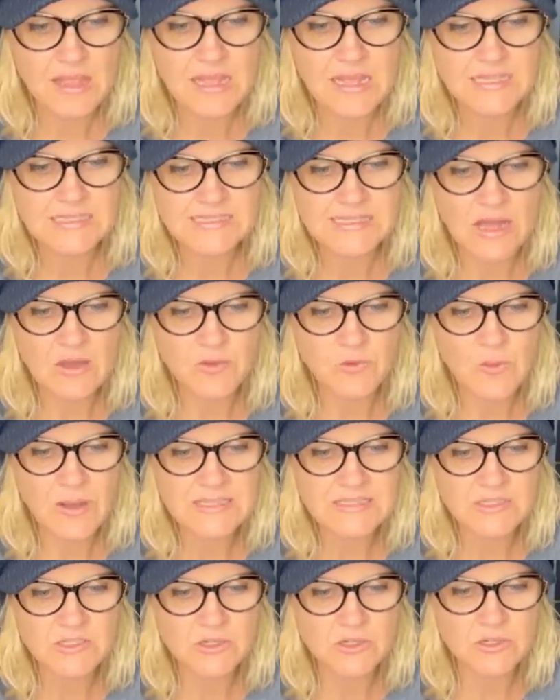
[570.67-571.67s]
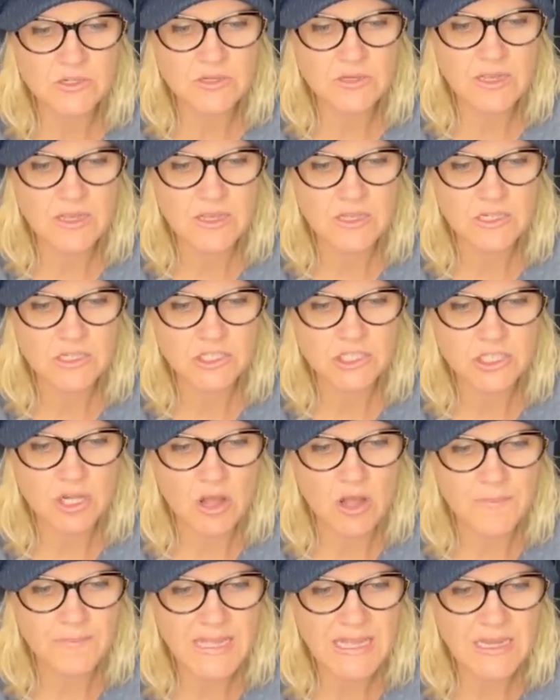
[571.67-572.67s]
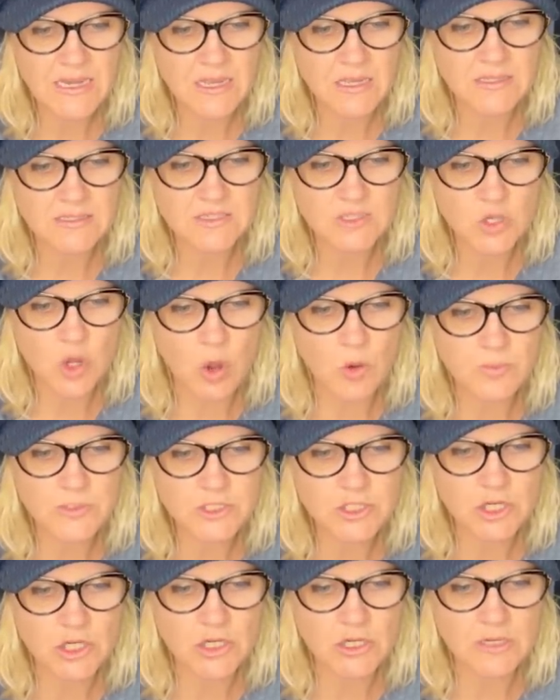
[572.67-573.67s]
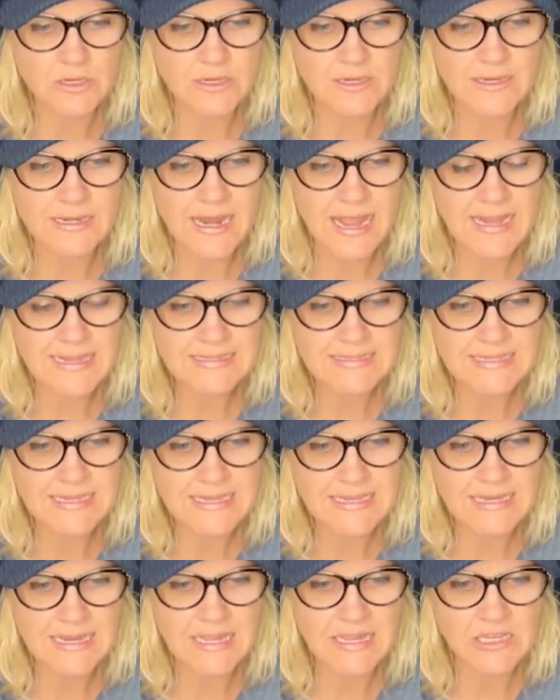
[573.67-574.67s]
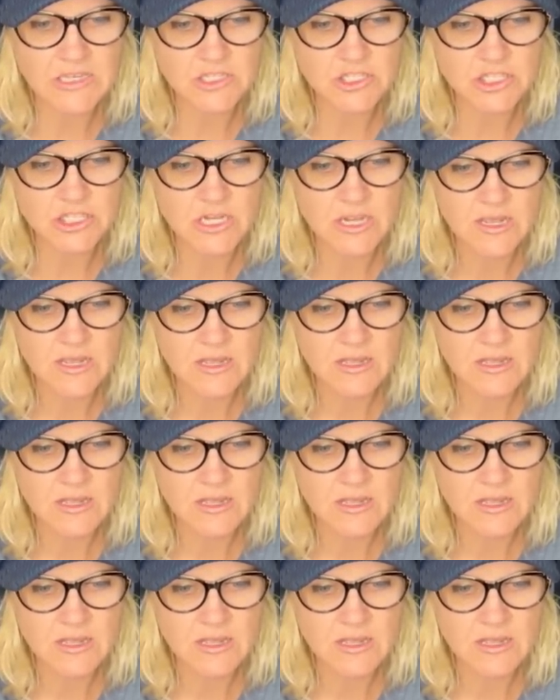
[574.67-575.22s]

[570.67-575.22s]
Southwestern Shaman Sculpture, nineteen inch,